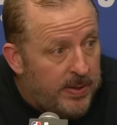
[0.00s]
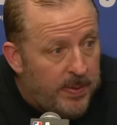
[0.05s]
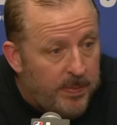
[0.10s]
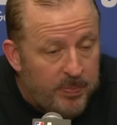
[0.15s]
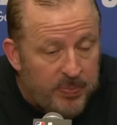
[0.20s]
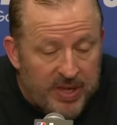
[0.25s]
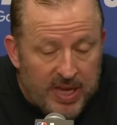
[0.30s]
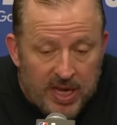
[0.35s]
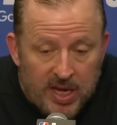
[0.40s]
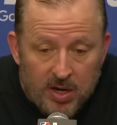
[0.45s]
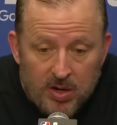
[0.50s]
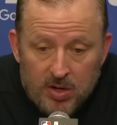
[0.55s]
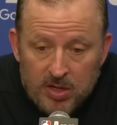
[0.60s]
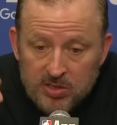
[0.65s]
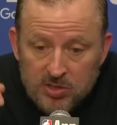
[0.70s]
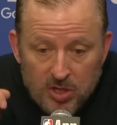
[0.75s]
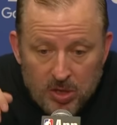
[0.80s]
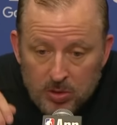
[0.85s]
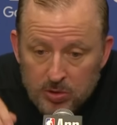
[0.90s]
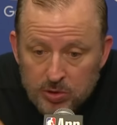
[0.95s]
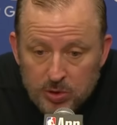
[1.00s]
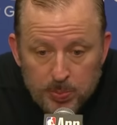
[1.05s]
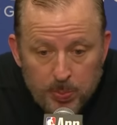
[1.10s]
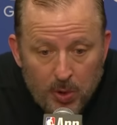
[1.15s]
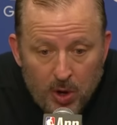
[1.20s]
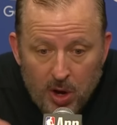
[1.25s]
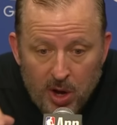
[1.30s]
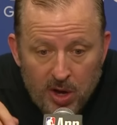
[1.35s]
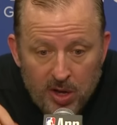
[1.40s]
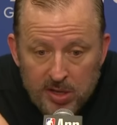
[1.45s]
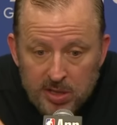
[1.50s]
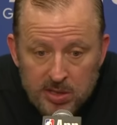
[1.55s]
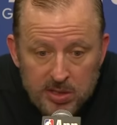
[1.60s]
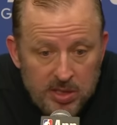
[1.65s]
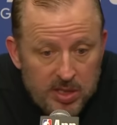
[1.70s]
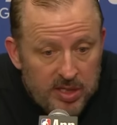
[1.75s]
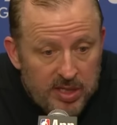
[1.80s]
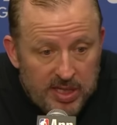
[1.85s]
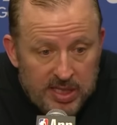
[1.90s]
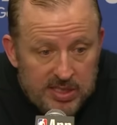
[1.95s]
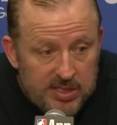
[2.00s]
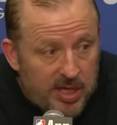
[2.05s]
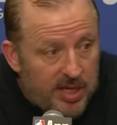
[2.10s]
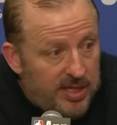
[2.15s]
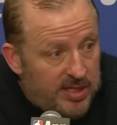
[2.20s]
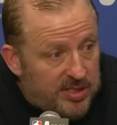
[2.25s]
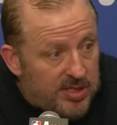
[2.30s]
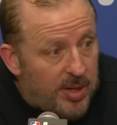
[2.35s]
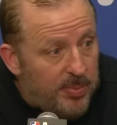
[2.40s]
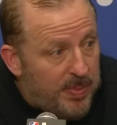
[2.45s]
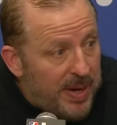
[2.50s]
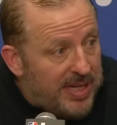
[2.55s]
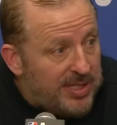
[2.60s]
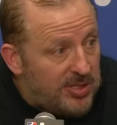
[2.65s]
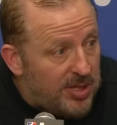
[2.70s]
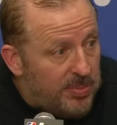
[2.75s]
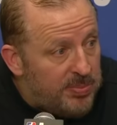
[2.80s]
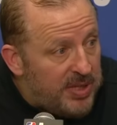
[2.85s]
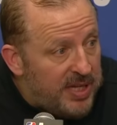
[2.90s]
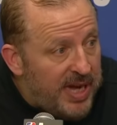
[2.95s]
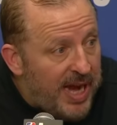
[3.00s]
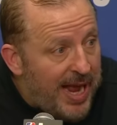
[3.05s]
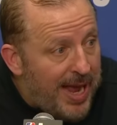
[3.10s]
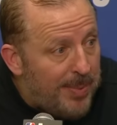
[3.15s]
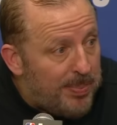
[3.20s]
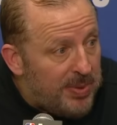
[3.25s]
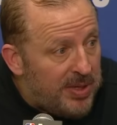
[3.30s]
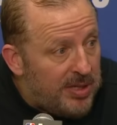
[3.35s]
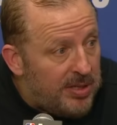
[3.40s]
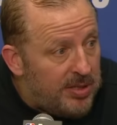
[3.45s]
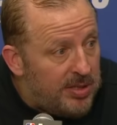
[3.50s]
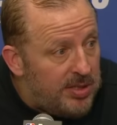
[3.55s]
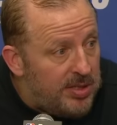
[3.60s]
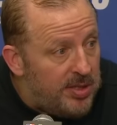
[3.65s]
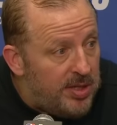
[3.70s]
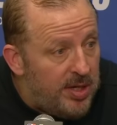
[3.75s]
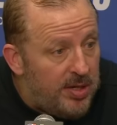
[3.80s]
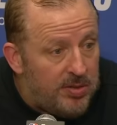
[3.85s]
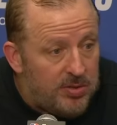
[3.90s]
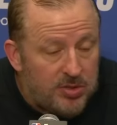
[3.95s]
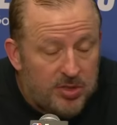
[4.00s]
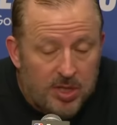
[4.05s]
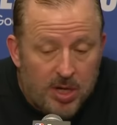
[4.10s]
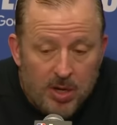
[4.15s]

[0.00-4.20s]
Or it's a loose ball, he's going to make something happen. He's